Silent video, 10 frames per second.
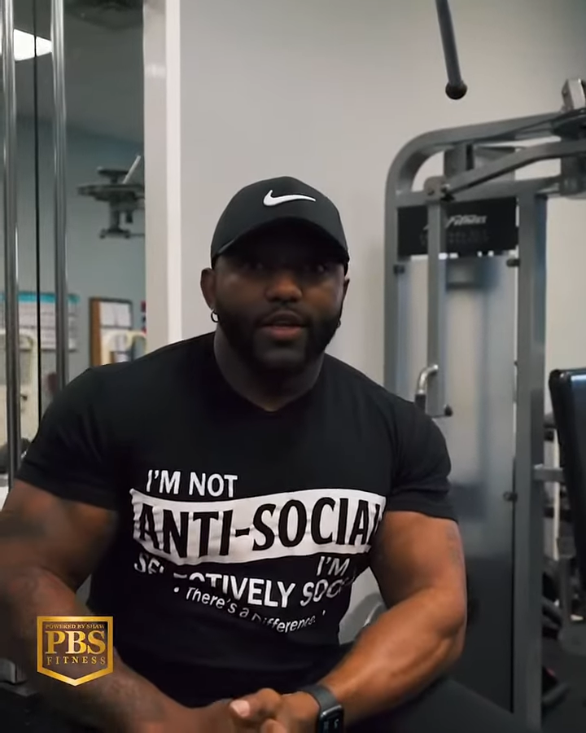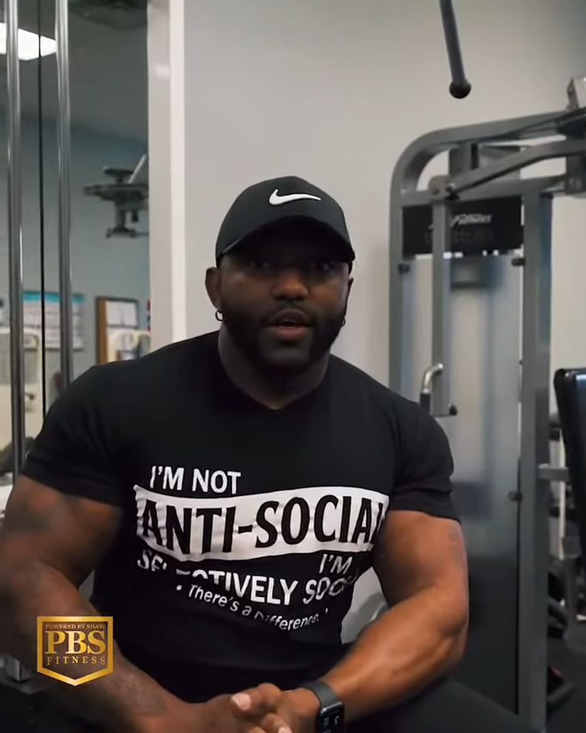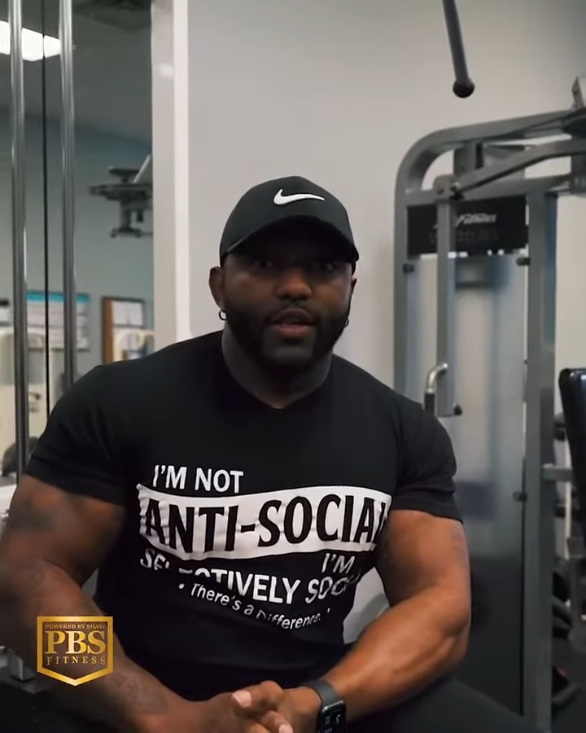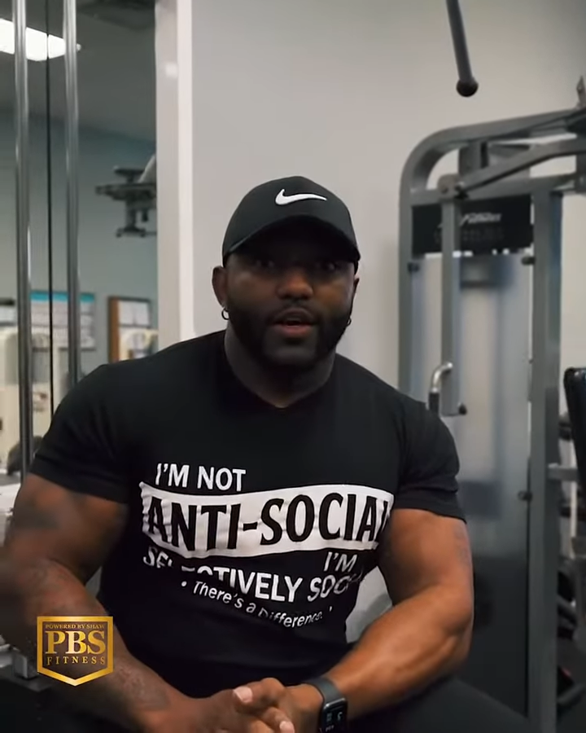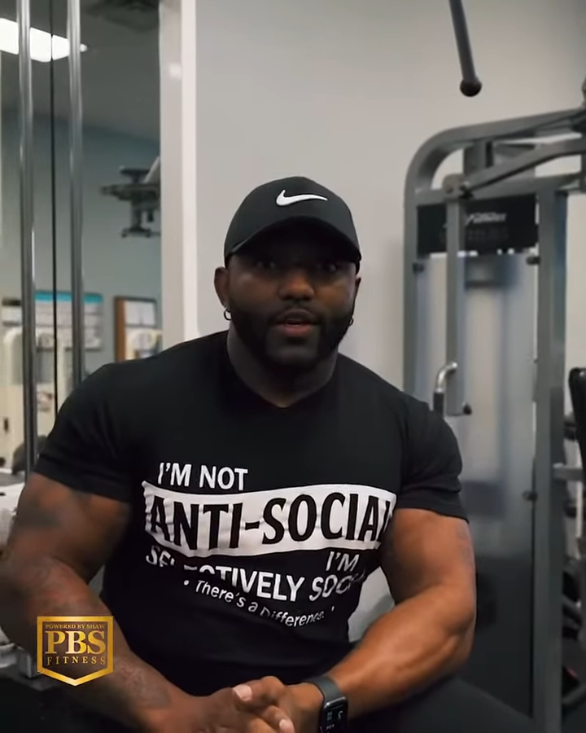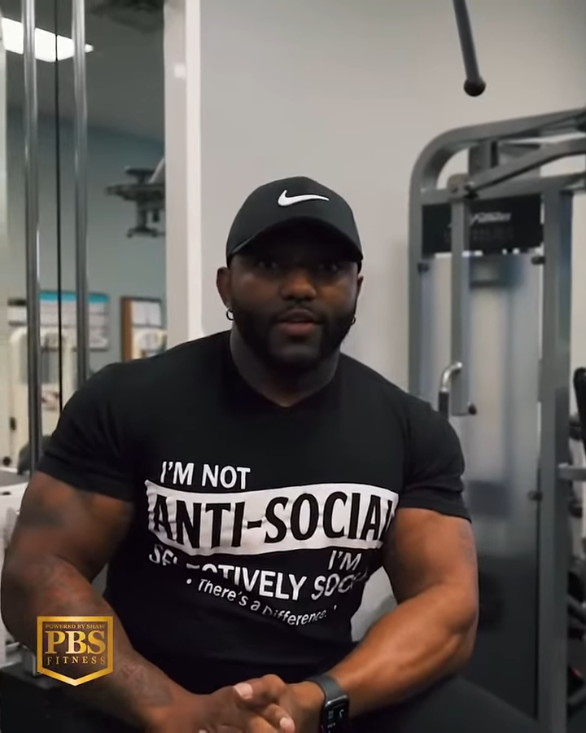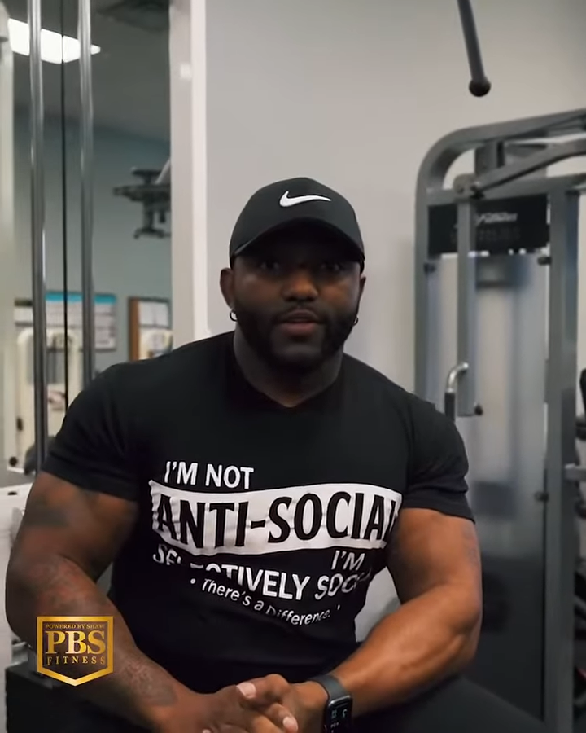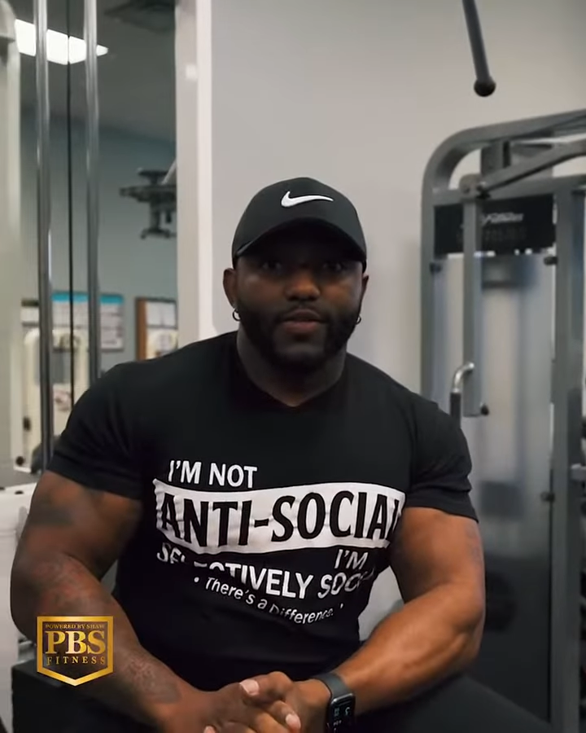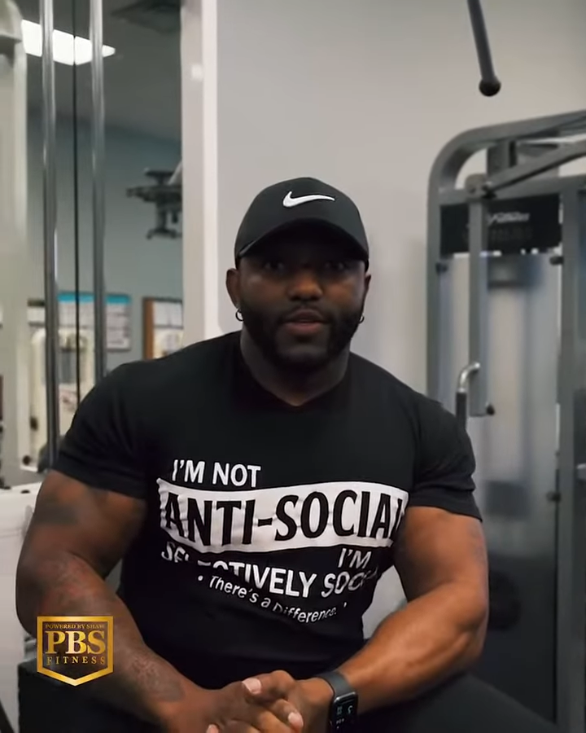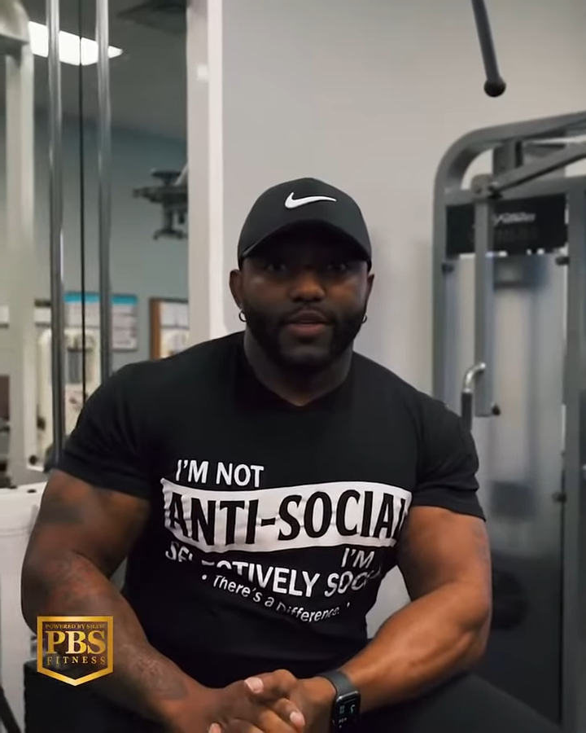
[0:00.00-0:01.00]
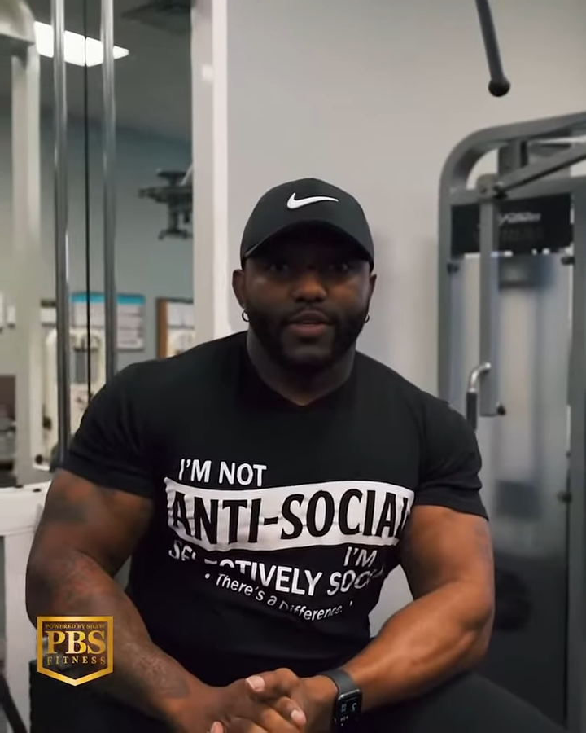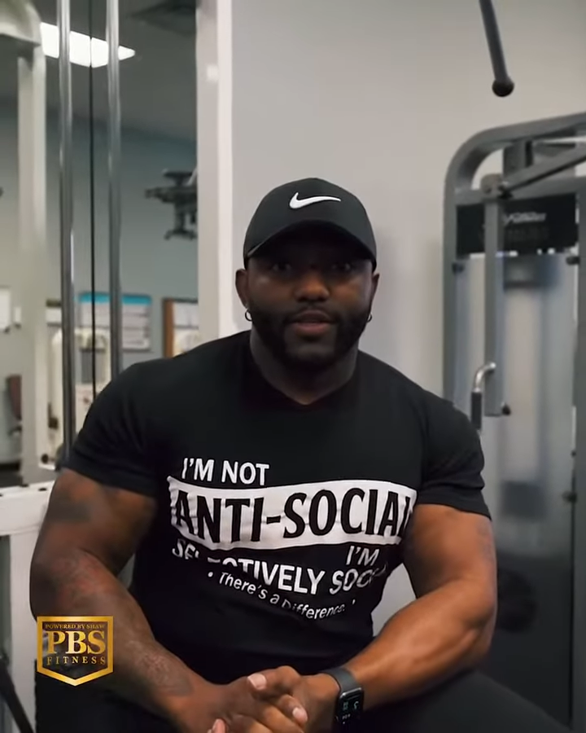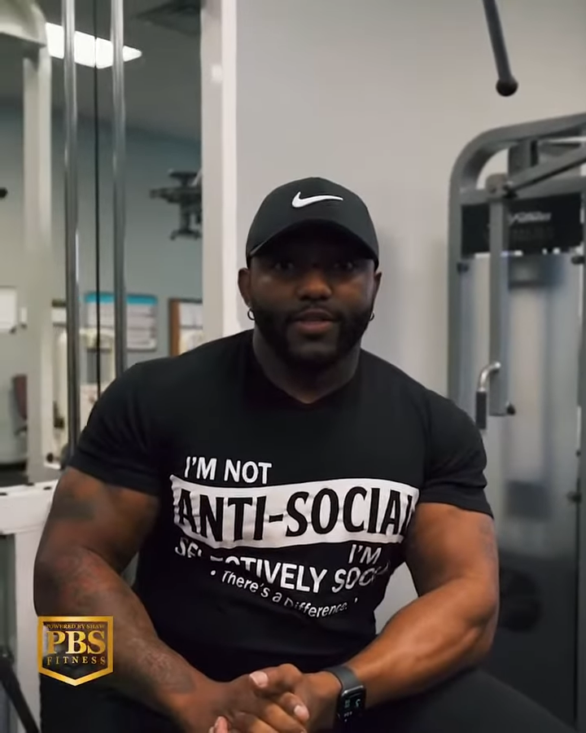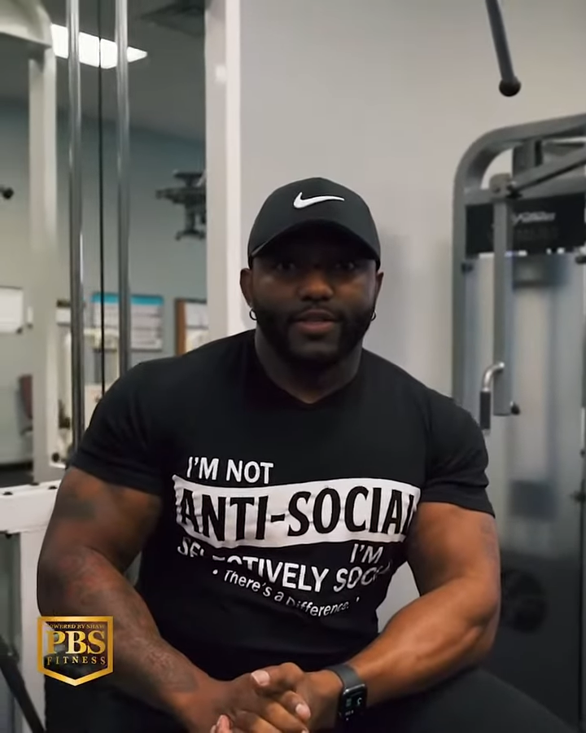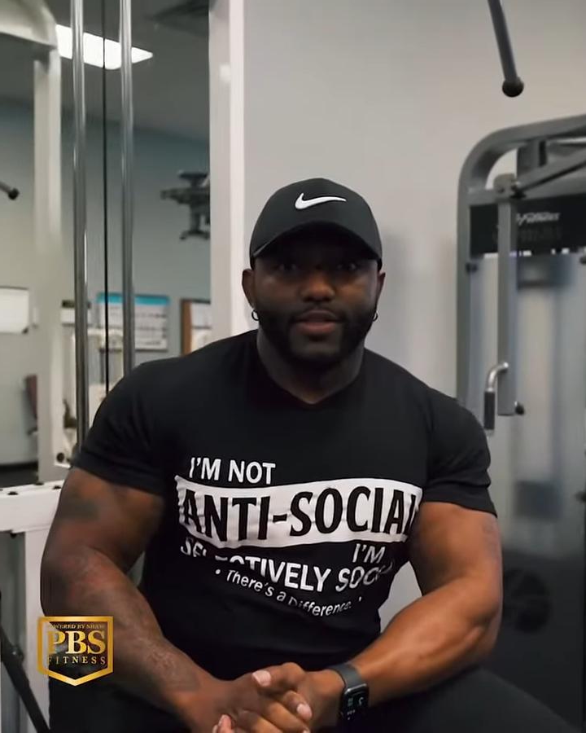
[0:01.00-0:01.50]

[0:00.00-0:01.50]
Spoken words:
a lot of